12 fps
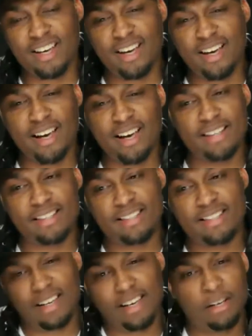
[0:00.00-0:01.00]
and to
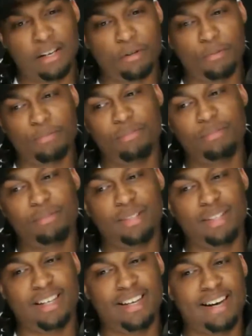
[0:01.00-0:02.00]
see him
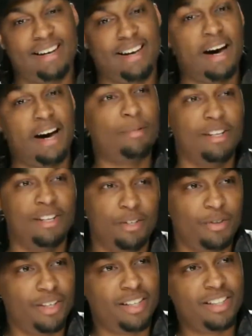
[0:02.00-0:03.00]
get out of Compton and do
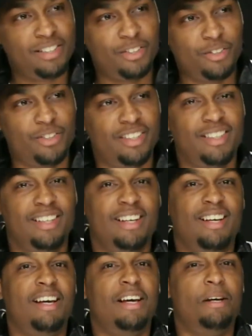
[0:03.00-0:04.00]
what he's doing.
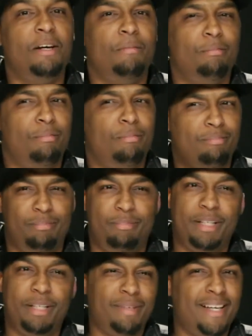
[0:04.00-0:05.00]

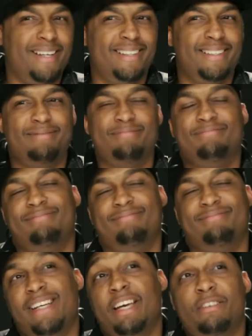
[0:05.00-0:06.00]
Man,
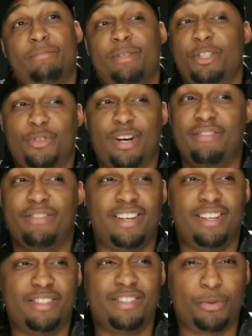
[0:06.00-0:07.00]
it gives me a drive out of
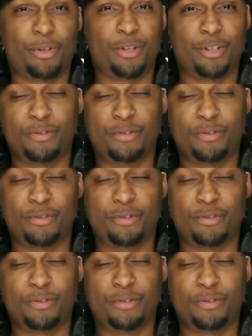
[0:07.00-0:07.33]
this world.